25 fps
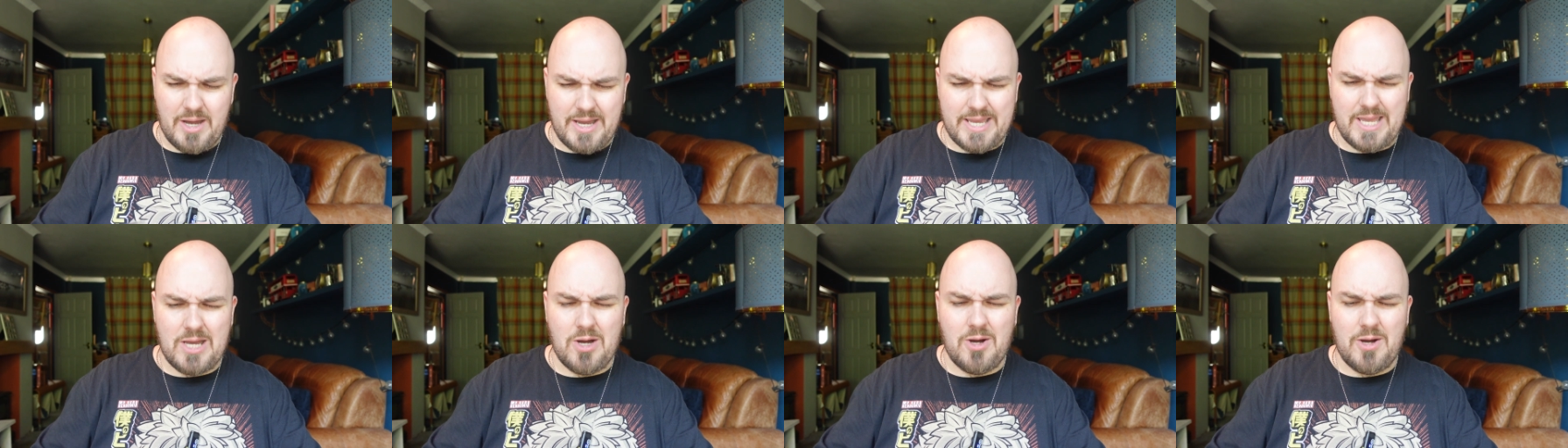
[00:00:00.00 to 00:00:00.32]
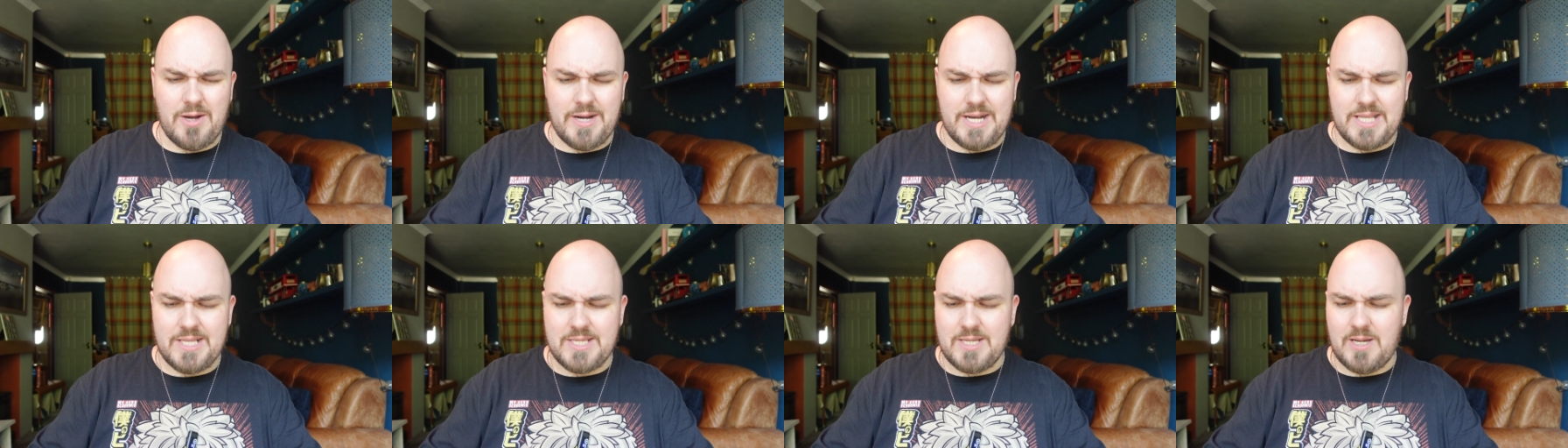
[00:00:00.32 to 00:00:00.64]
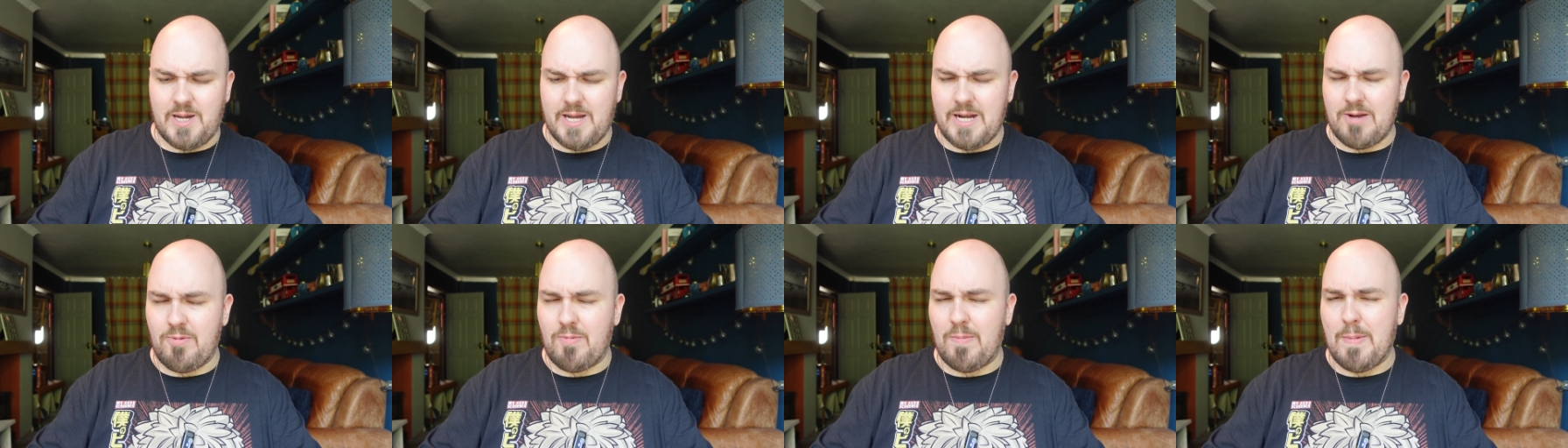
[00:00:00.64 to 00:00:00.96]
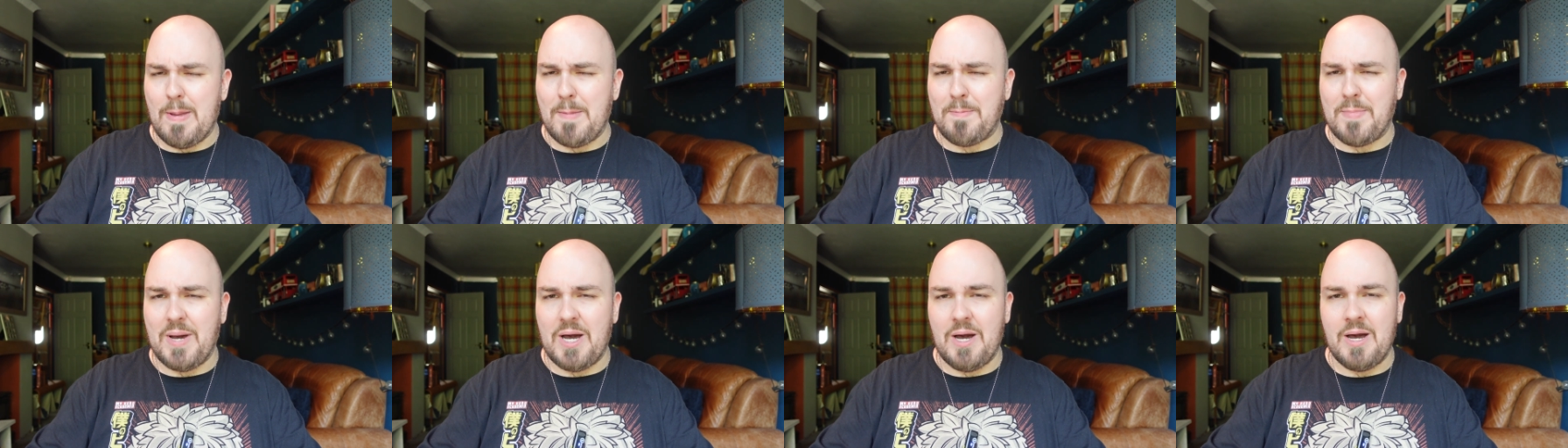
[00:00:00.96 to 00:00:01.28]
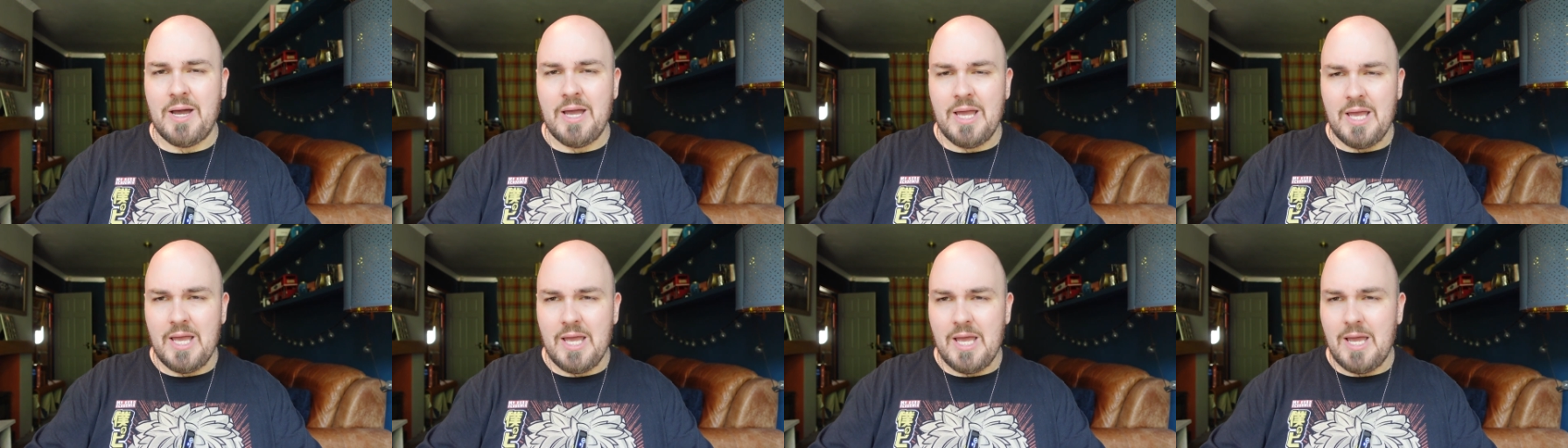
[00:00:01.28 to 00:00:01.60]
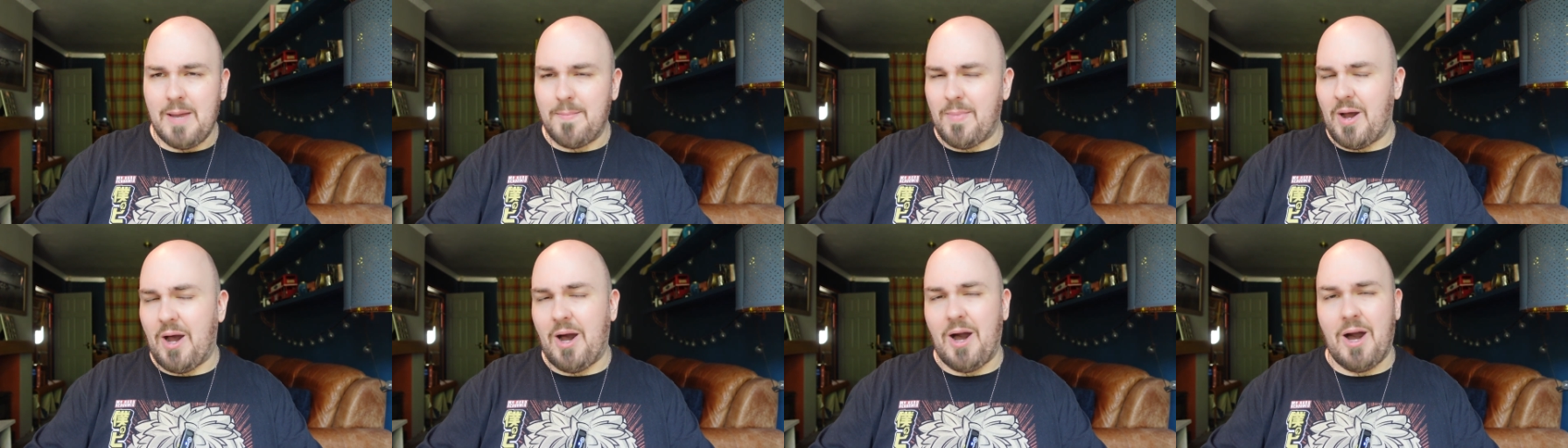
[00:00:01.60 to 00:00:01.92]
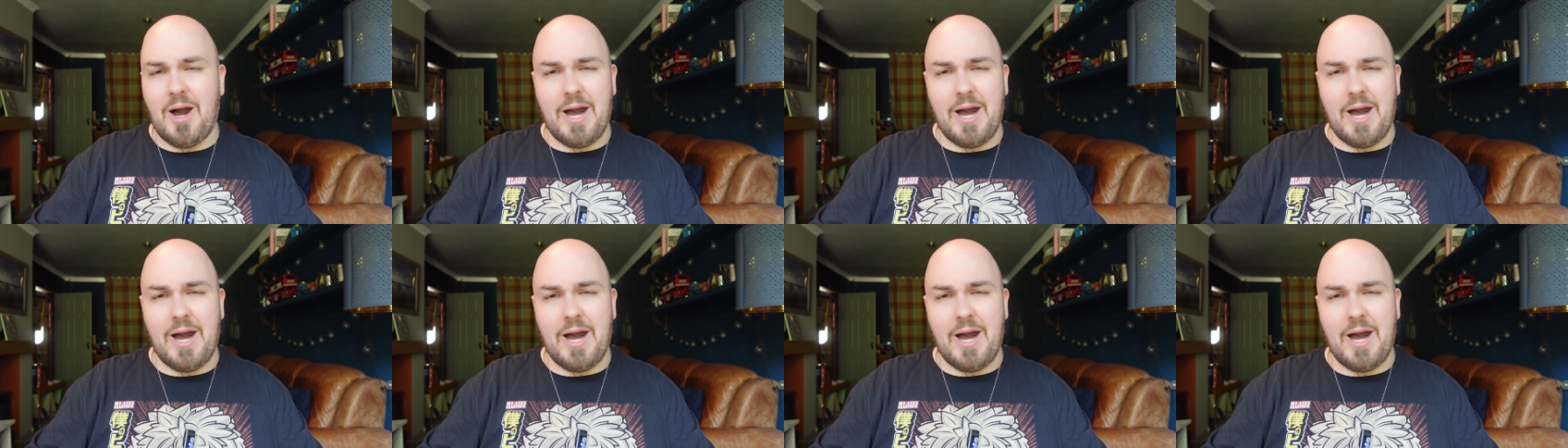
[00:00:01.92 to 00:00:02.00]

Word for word: I can't entirely remember, but